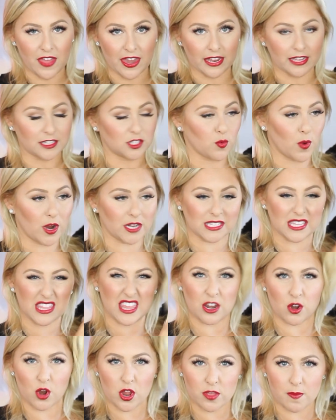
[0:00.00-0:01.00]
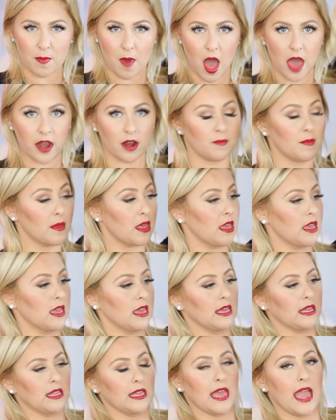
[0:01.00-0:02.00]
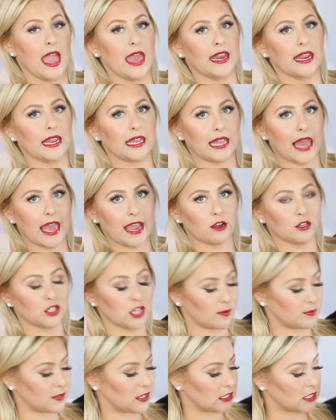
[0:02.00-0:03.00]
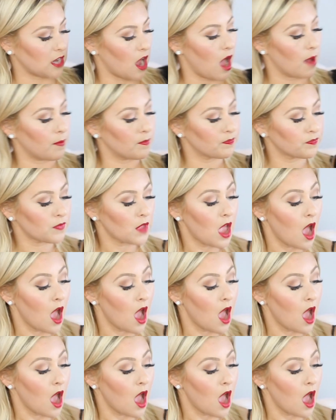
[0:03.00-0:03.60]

in to where it's thinner at the bottom and it layers up to the top.